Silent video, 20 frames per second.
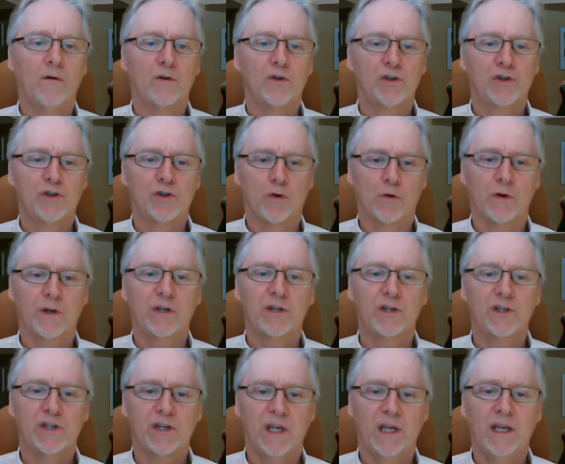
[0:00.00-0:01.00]

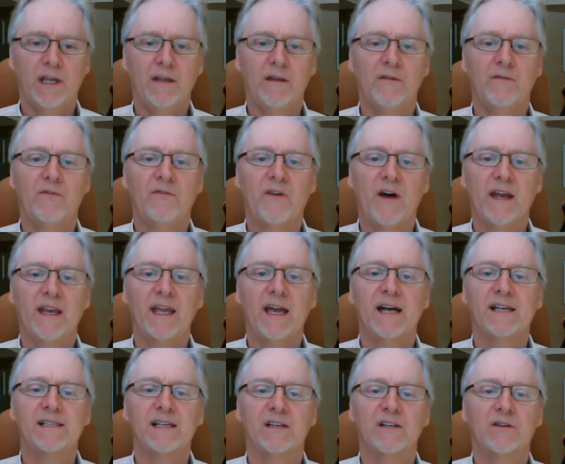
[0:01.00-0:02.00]
short chain fatty
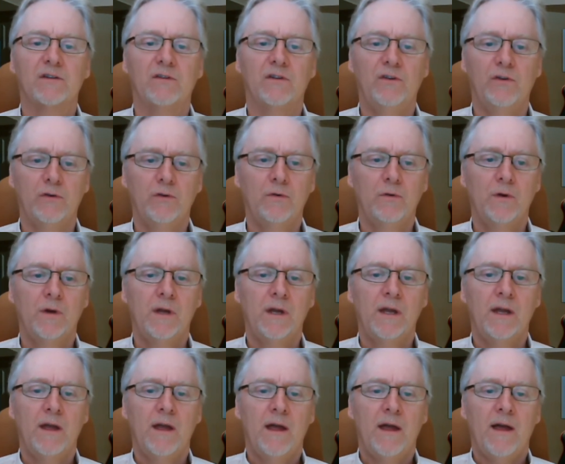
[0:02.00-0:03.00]
acid do?
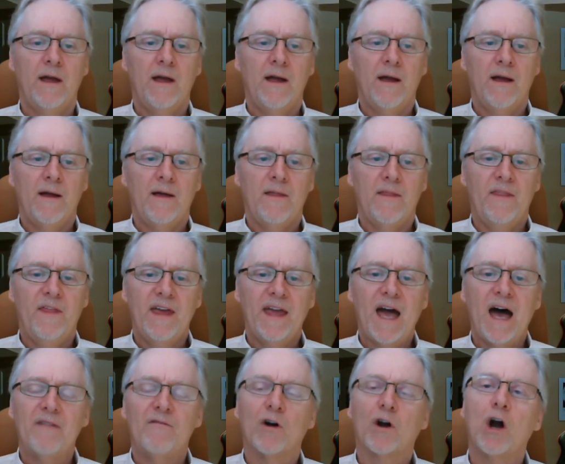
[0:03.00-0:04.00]
They
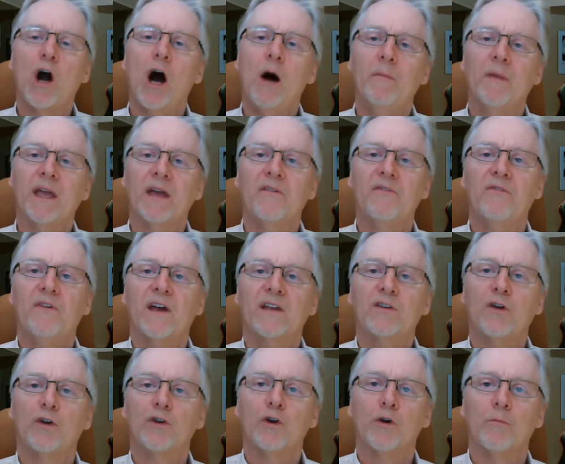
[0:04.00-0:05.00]
have a calming
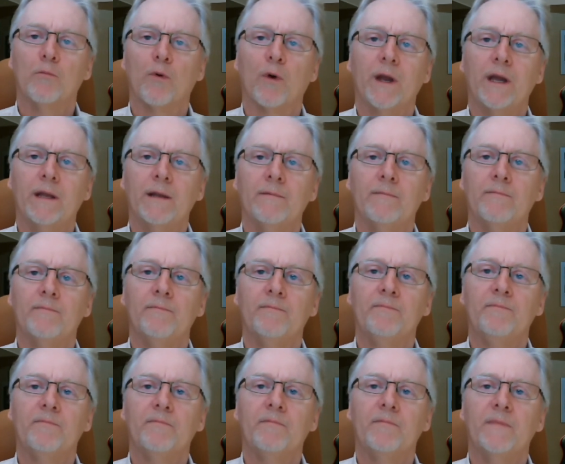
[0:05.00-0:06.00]
effect on your brain.
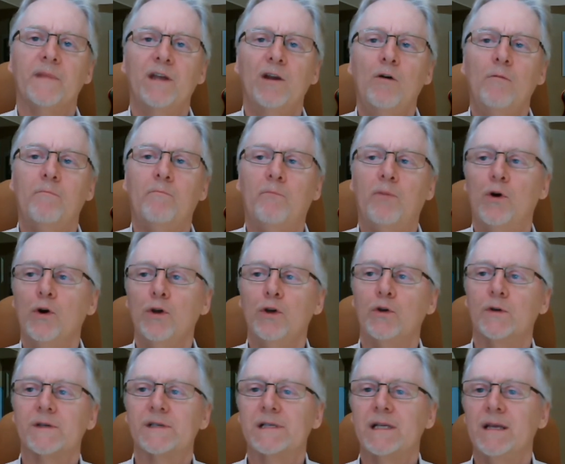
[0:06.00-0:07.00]
They don't put you
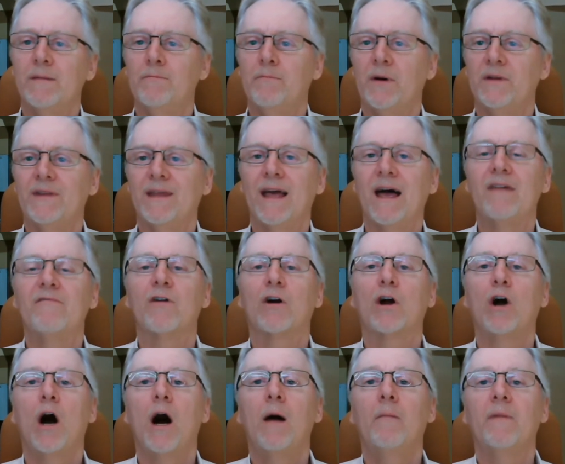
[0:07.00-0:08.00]
to sleep, but they have a
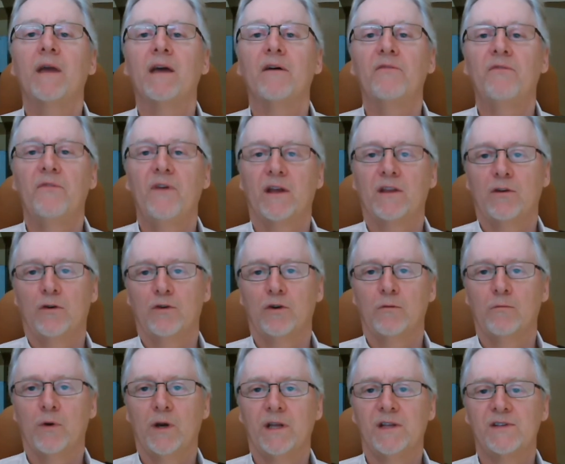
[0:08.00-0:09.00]
calming effect on your
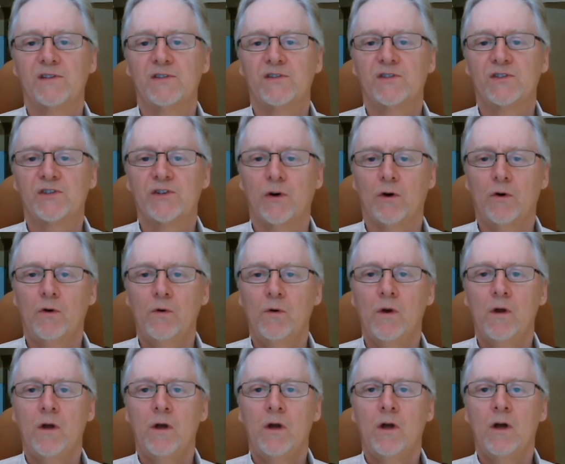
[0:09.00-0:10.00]
brain. So
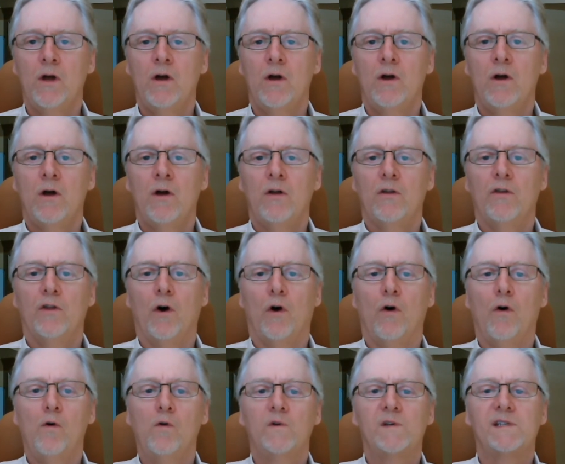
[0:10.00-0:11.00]
the
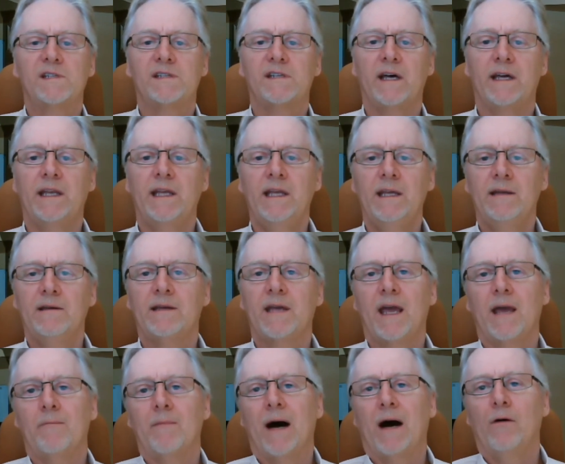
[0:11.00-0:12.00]
whole study
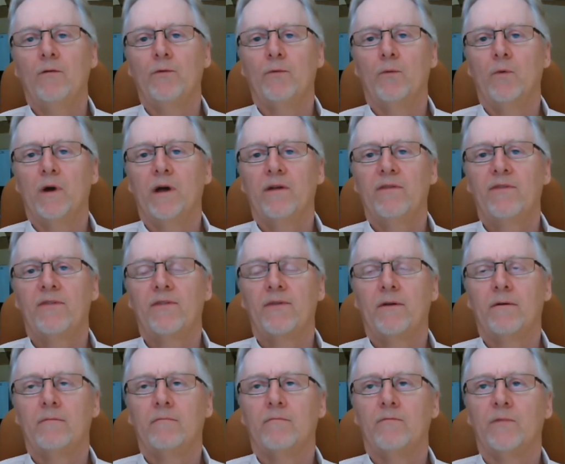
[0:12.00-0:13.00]
came out with
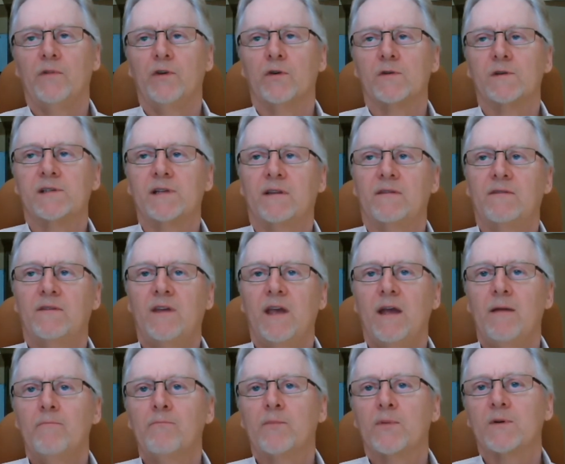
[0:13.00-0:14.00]
there's a
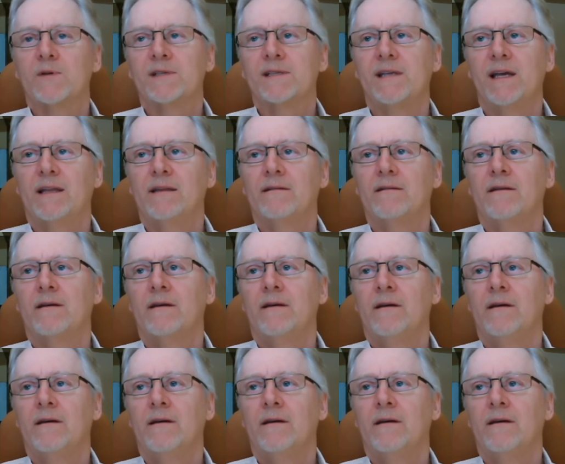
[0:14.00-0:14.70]
10%